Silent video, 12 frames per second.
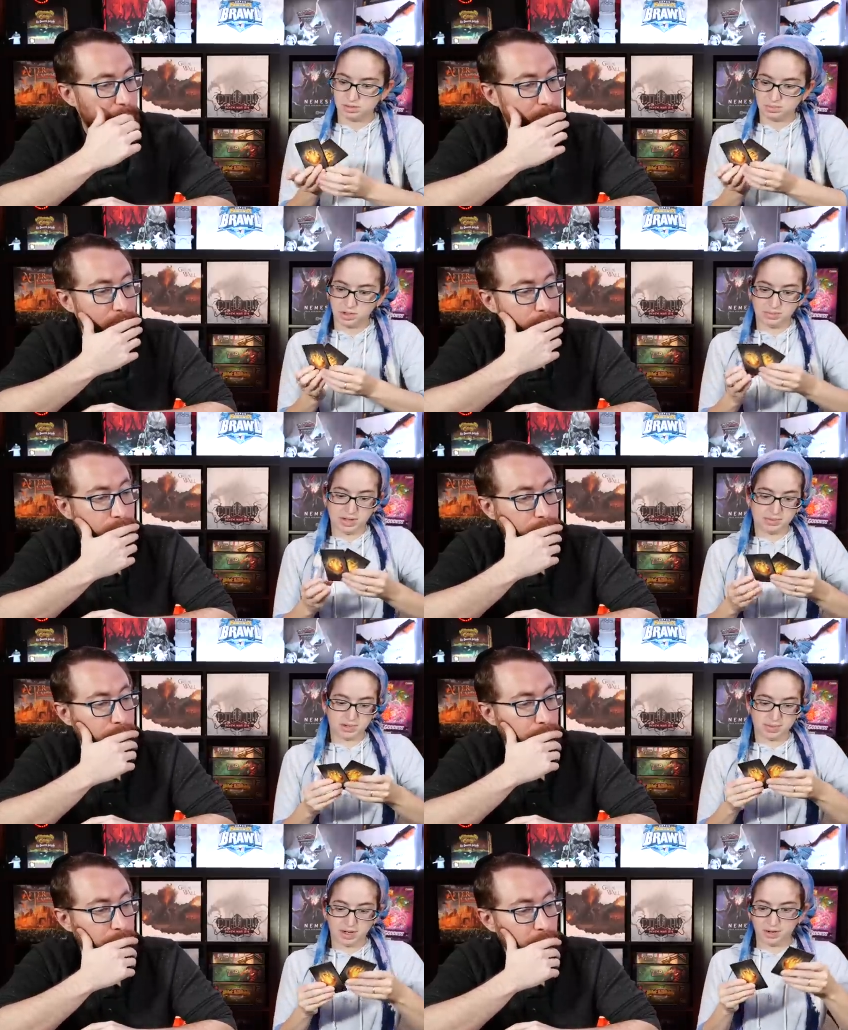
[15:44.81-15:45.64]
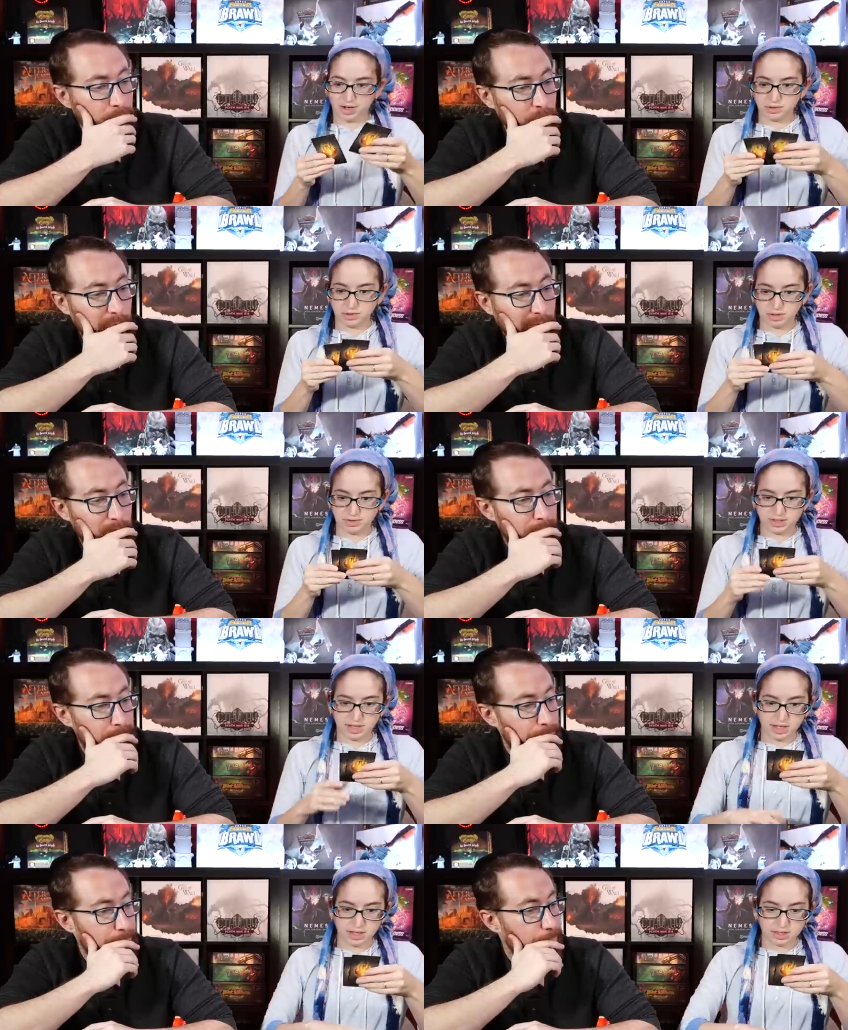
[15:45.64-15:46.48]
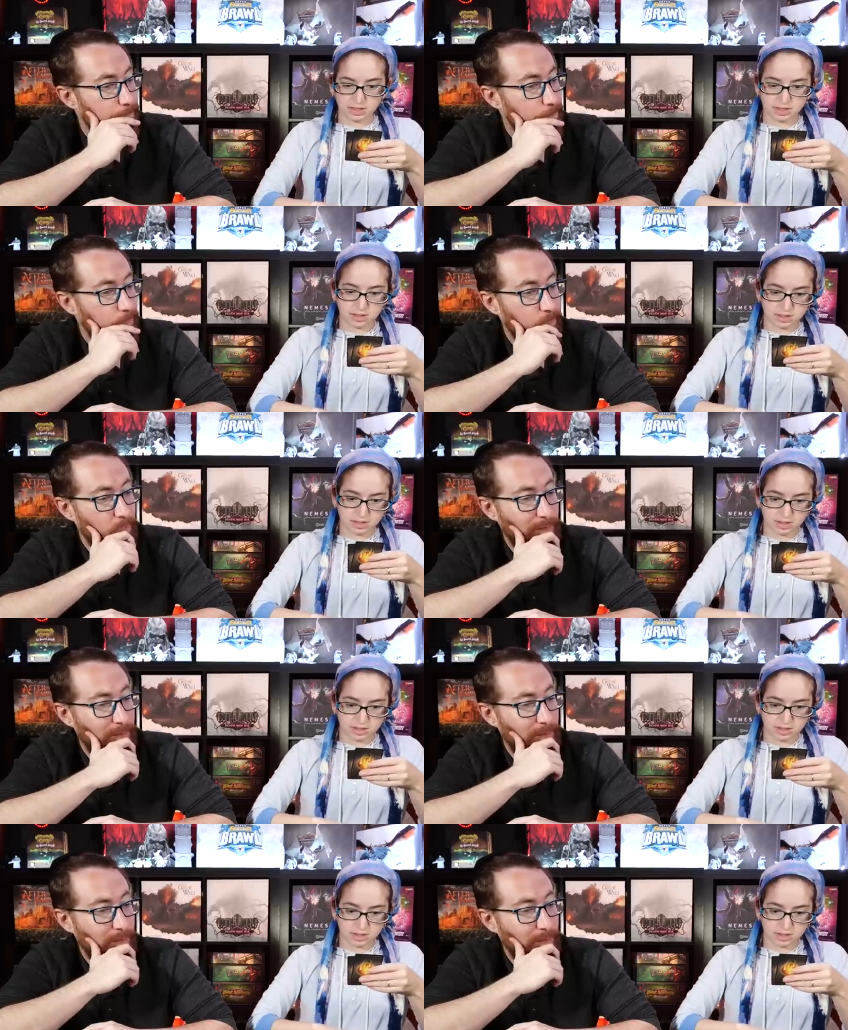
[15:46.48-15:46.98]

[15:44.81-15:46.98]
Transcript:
Speaker 1: Bring me up to my grand total of six.